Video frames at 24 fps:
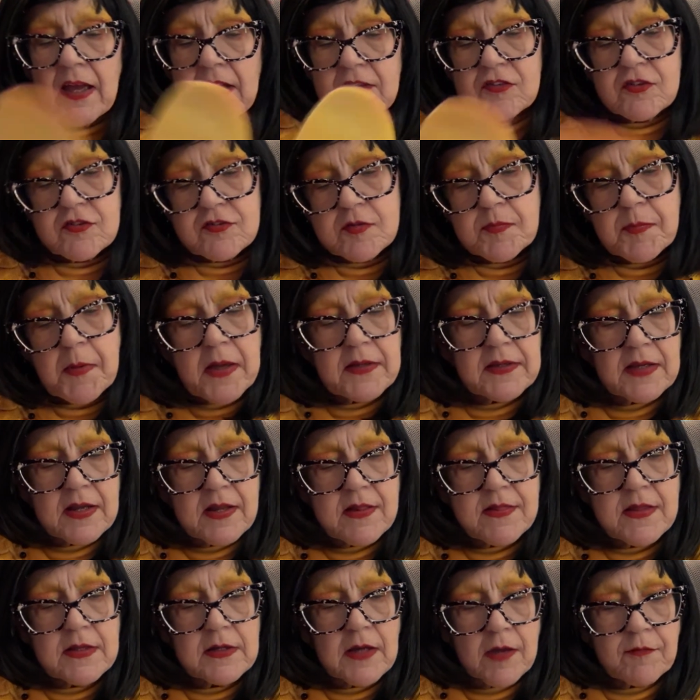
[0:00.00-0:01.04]
Just about
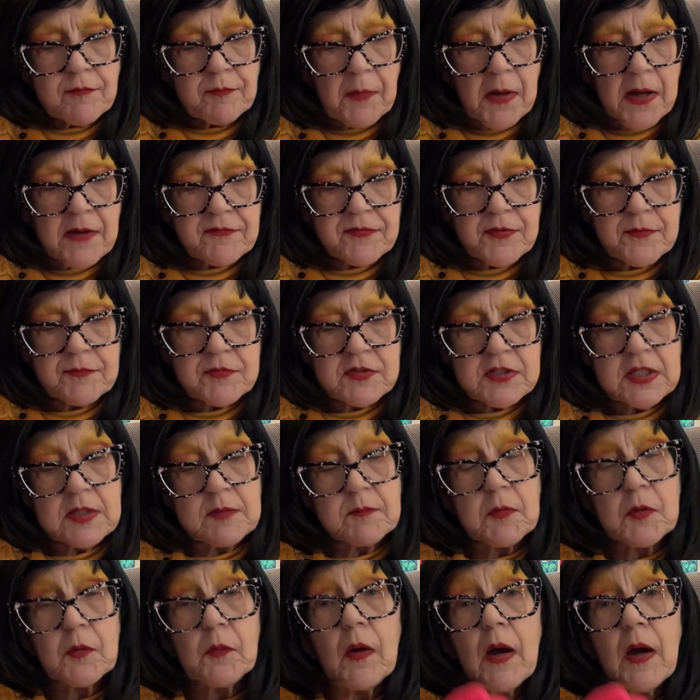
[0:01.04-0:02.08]
anything I've bought from Temu,